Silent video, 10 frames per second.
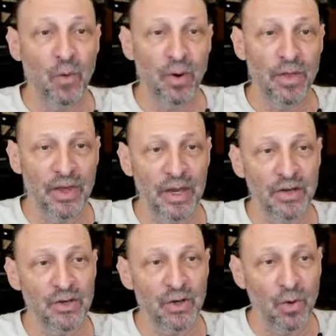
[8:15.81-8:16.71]
things
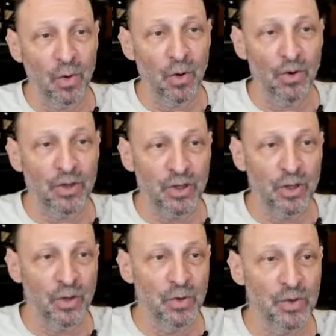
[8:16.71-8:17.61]
in order to
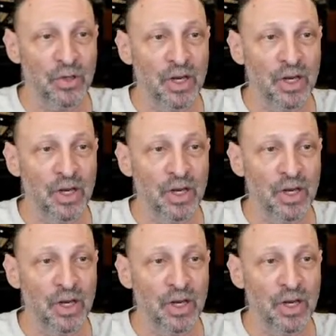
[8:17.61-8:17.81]
use